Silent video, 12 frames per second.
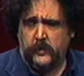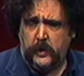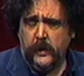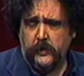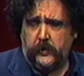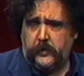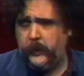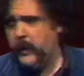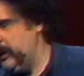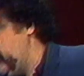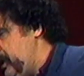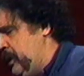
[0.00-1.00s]
Jesus,
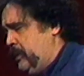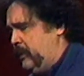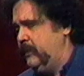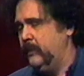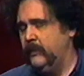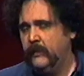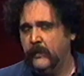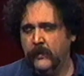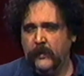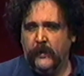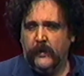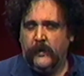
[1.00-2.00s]
pull in.
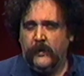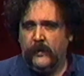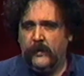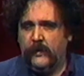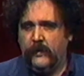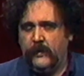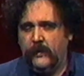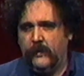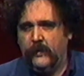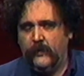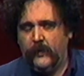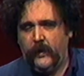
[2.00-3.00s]

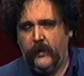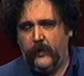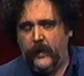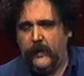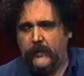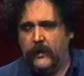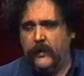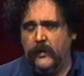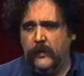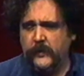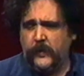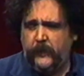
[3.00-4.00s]
What do they do, heat their
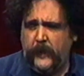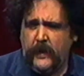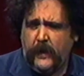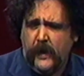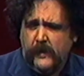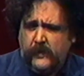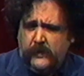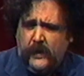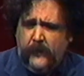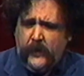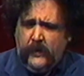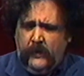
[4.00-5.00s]
homes with pecans or
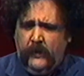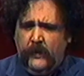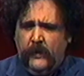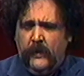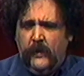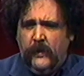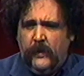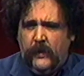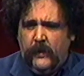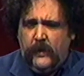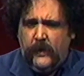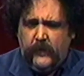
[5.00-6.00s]
something?
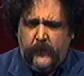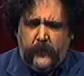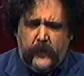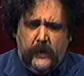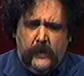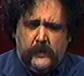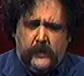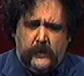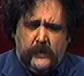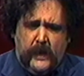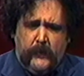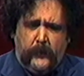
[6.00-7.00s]
I lived for years at a
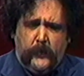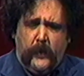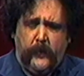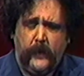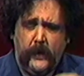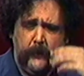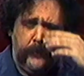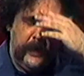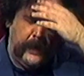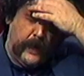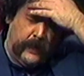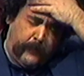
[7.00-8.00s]
time up north without any
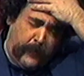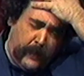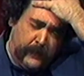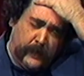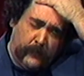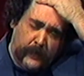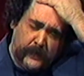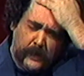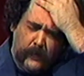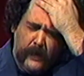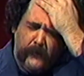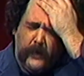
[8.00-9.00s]
pecan dependency
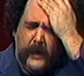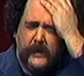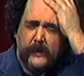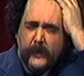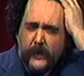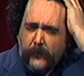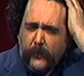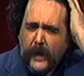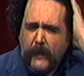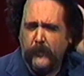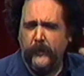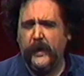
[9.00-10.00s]
whatsoever. It hasn't been a
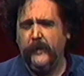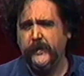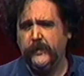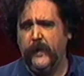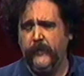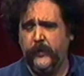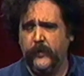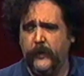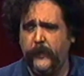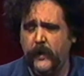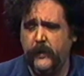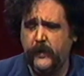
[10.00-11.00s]
problem, but I was driving through
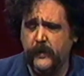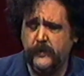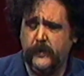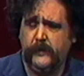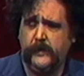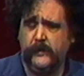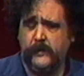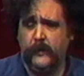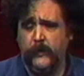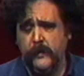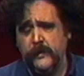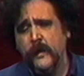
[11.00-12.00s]
their part of the country. I was using
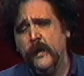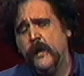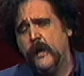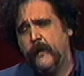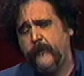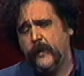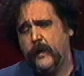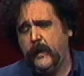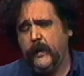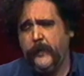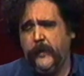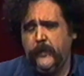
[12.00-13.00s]
their roads. I figured I'd
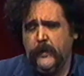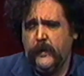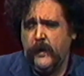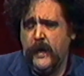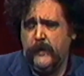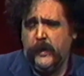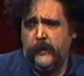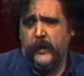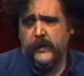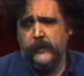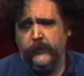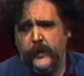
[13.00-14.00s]
help out their economy and
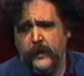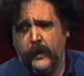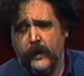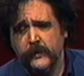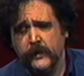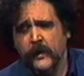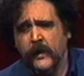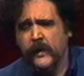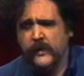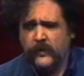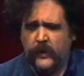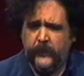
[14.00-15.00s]
buy some pecans.
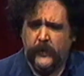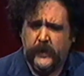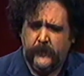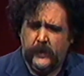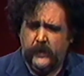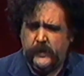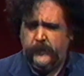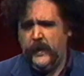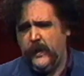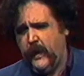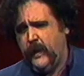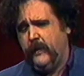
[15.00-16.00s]
So I pulled up to this
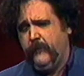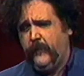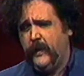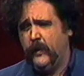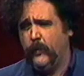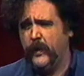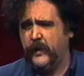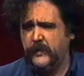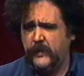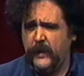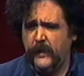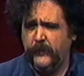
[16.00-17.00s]
pecan fireworks
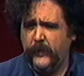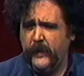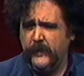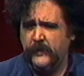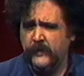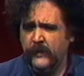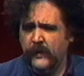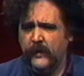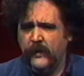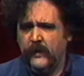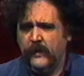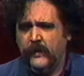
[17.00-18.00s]
stand place.
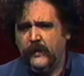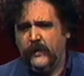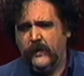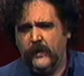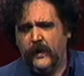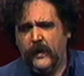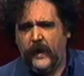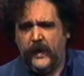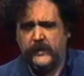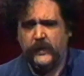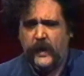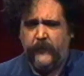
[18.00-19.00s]
I
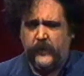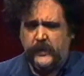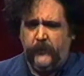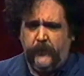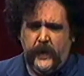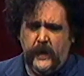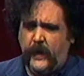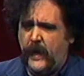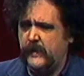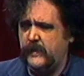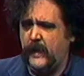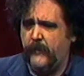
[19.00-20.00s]
asked the guy for some
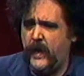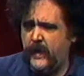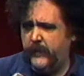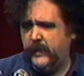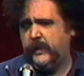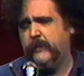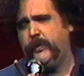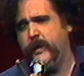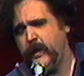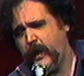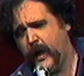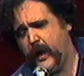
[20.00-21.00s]
pecans. He got mad at me. He said,
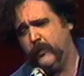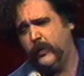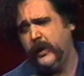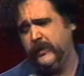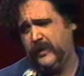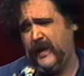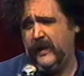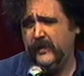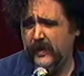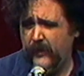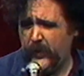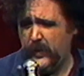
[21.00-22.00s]
"Pecan? What is that?
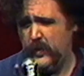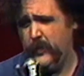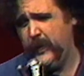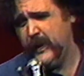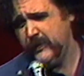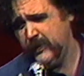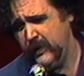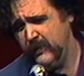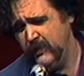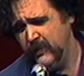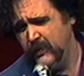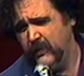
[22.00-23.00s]
Something you piss in?"